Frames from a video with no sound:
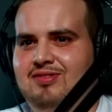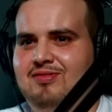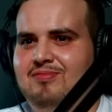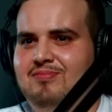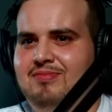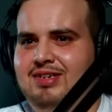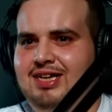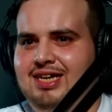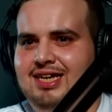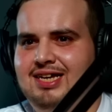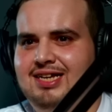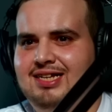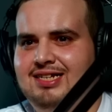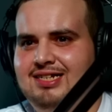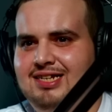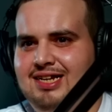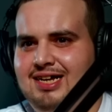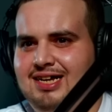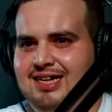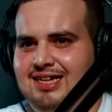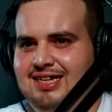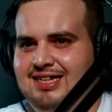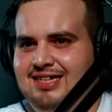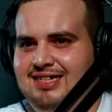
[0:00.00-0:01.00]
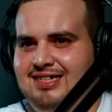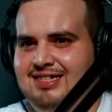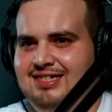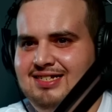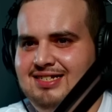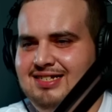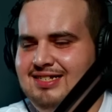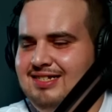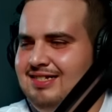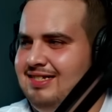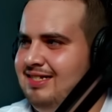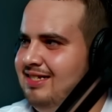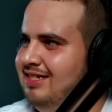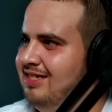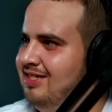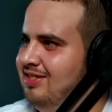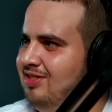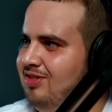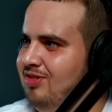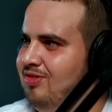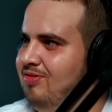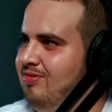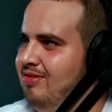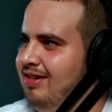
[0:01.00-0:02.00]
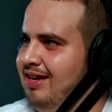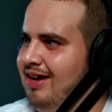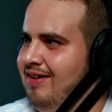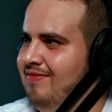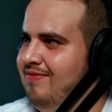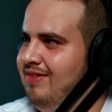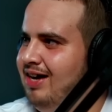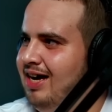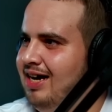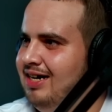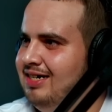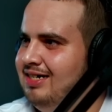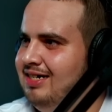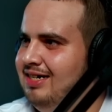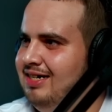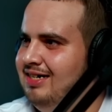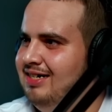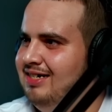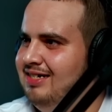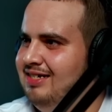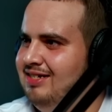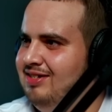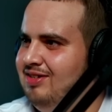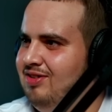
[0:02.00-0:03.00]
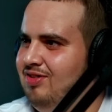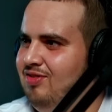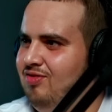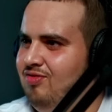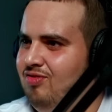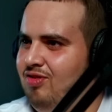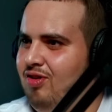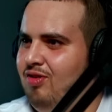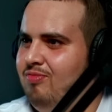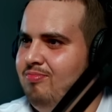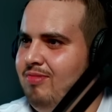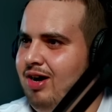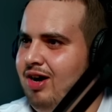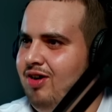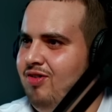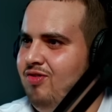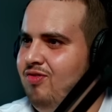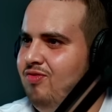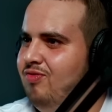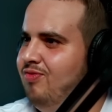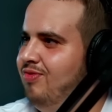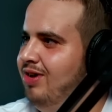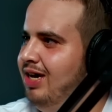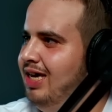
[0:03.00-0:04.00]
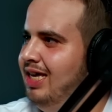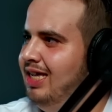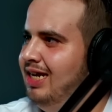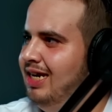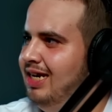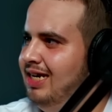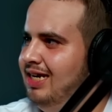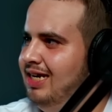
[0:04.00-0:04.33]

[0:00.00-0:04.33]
know, man. Like, just do whatever I could. Grow my own weed